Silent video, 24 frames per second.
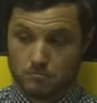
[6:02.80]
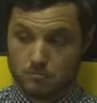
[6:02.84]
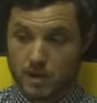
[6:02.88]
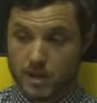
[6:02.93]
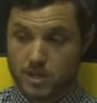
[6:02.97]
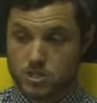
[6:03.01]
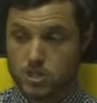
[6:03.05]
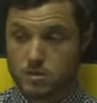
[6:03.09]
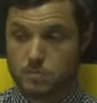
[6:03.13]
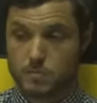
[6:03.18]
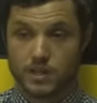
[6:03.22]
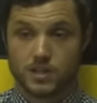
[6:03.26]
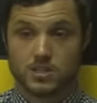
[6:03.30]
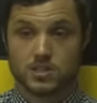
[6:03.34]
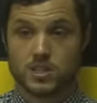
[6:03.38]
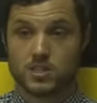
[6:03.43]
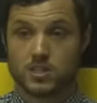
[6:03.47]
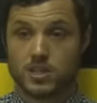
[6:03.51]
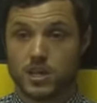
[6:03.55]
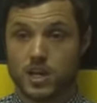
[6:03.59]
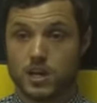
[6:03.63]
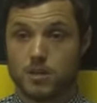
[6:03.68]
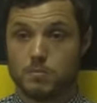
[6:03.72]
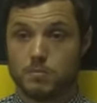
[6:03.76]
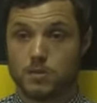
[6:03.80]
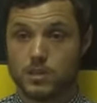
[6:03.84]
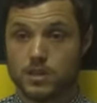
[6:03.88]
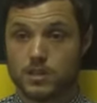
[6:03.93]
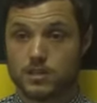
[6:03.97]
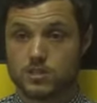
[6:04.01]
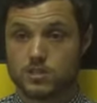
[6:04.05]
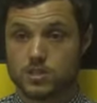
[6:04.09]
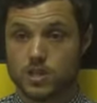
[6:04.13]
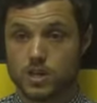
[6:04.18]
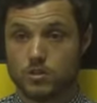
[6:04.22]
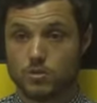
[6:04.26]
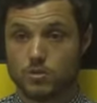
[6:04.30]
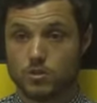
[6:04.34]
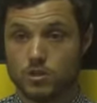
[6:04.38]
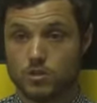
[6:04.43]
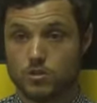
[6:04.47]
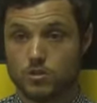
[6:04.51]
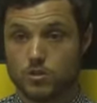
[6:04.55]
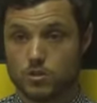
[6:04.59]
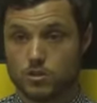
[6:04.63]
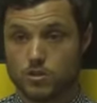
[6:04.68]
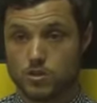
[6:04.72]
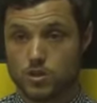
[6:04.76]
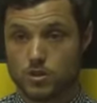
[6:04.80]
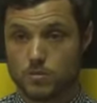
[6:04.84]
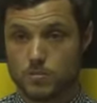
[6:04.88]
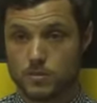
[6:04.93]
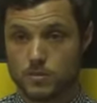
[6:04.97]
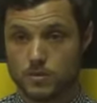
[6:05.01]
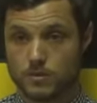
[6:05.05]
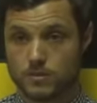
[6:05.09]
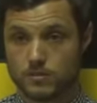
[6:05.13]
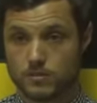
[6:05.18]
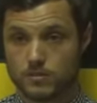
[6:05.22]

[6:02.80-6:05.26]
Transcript: manager brings in the right players that are going to do the job.